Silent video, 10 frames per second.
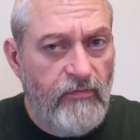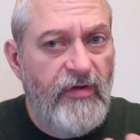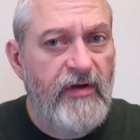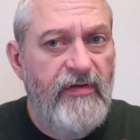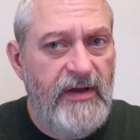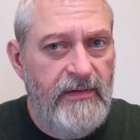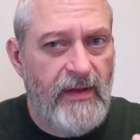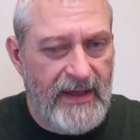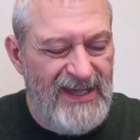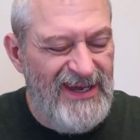Very, very
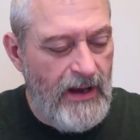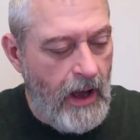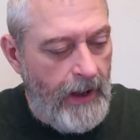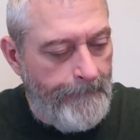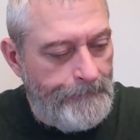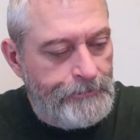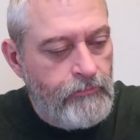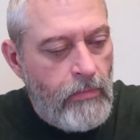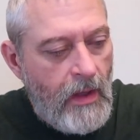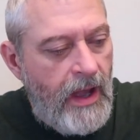like heat hot.
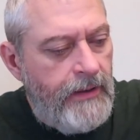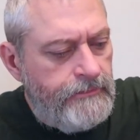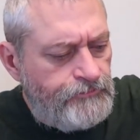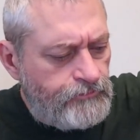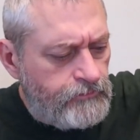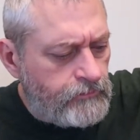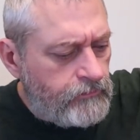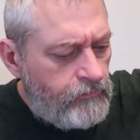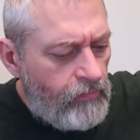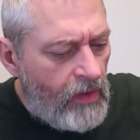
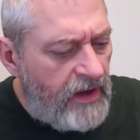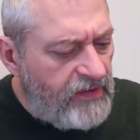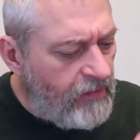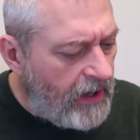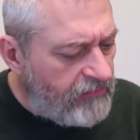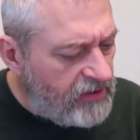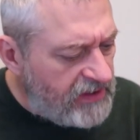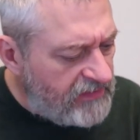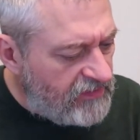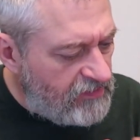I tell you what, I really
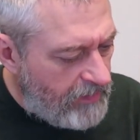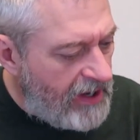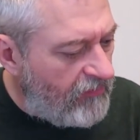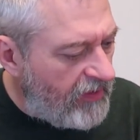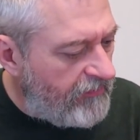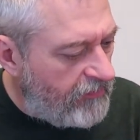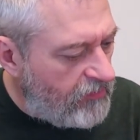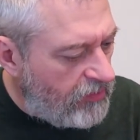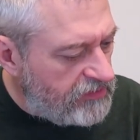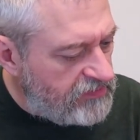get the tomato flavor, of
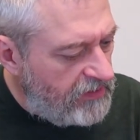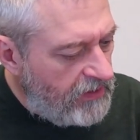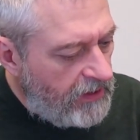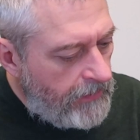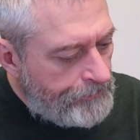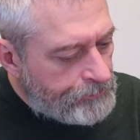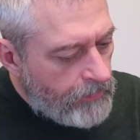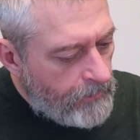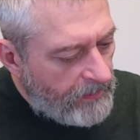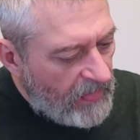course.
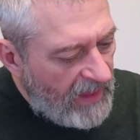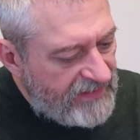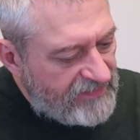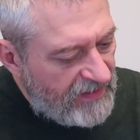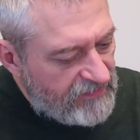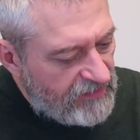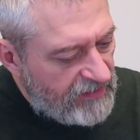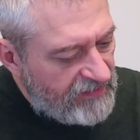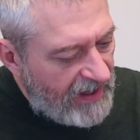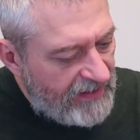It says
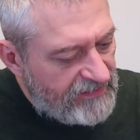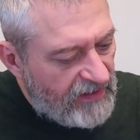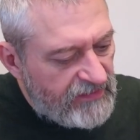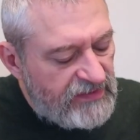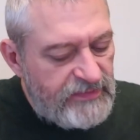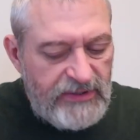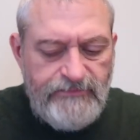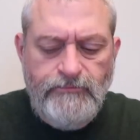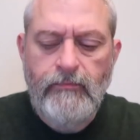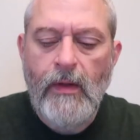they're Italian sausage,
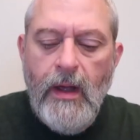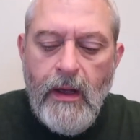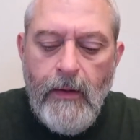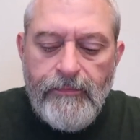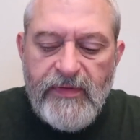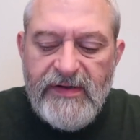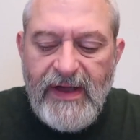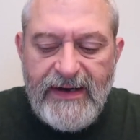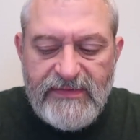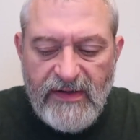but the
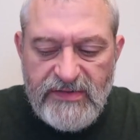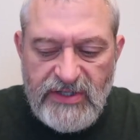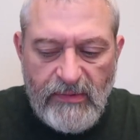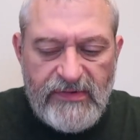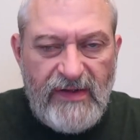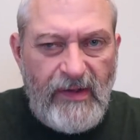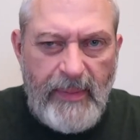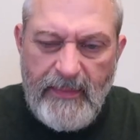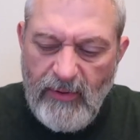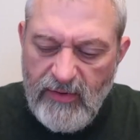Italian sausage almost has a
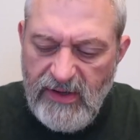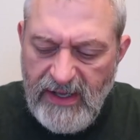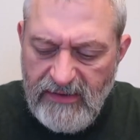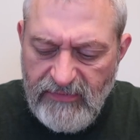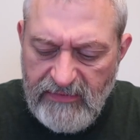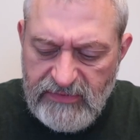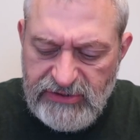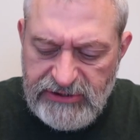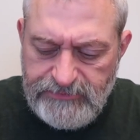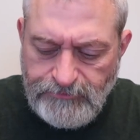pepperoni kind of flavor
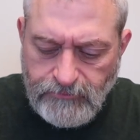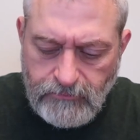to it.